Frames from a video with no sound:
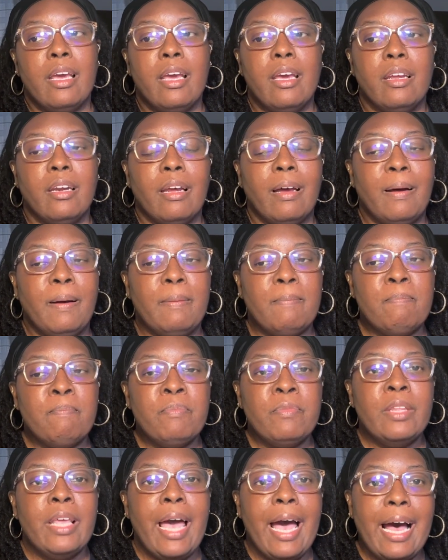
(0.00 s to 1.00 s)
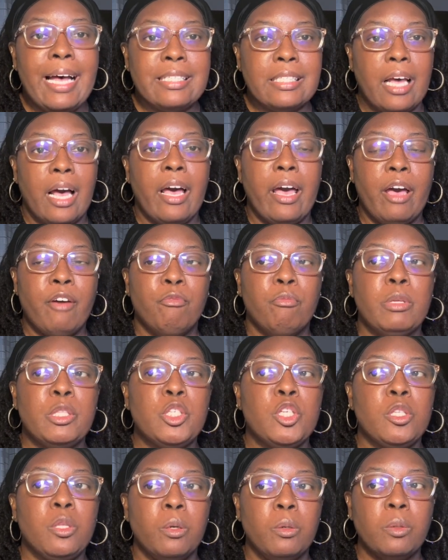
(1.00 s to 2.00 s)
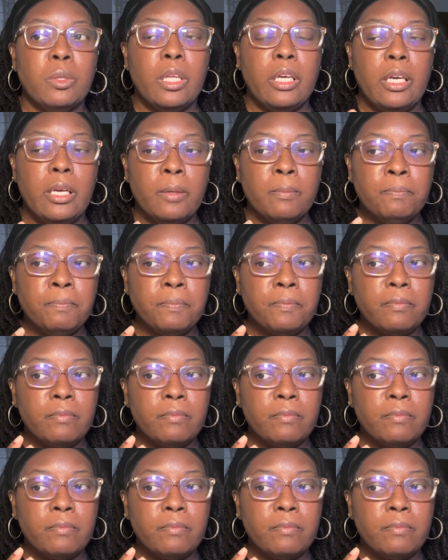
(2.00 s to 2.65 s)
And um, as I have been slowly